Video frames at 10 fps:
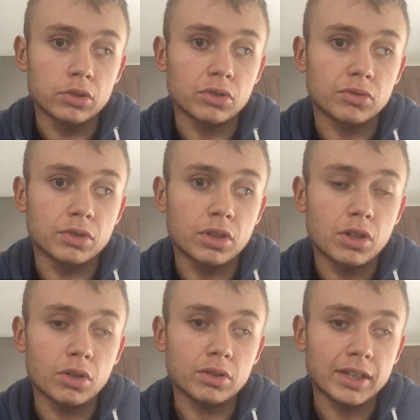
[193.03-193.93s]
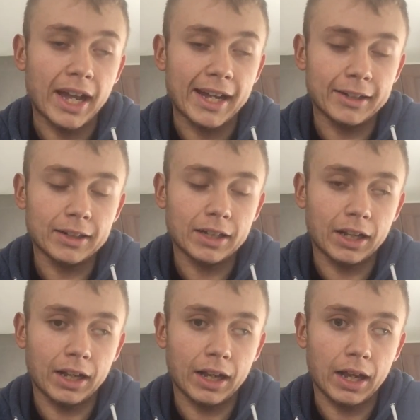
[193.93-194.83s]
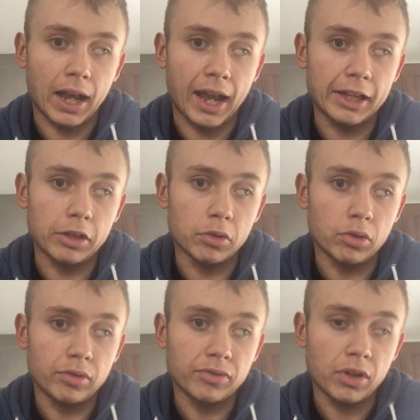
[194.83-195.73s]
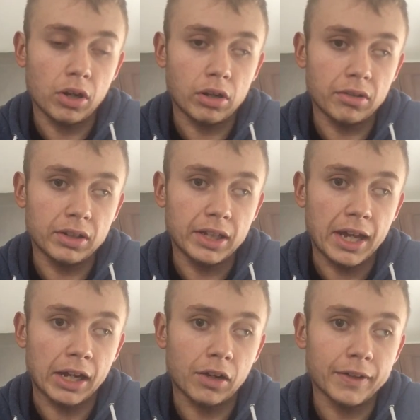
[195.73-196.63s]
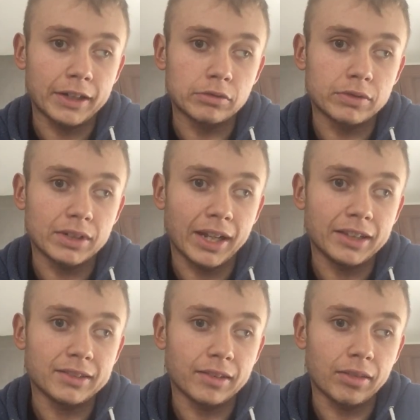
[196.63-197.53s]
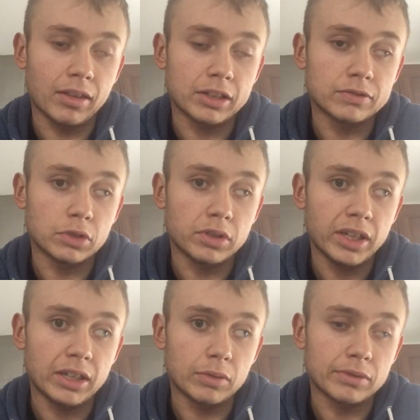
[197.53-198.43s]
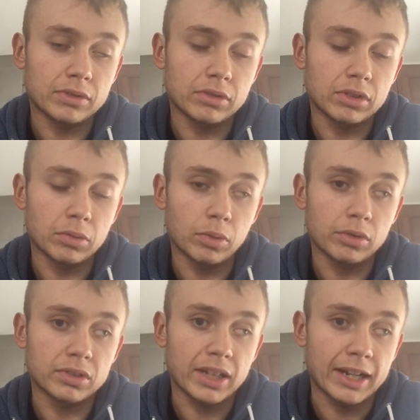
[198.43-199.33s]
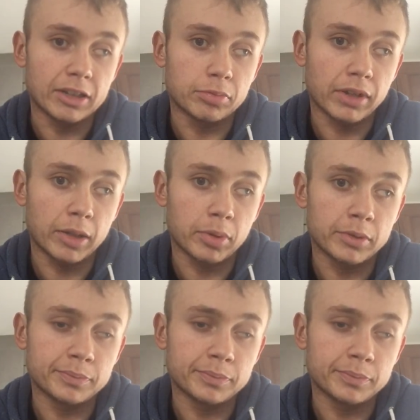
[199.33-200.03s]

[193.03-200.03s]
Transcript: just good to get you going for the day. I got into a nice little routine towards the end of prep.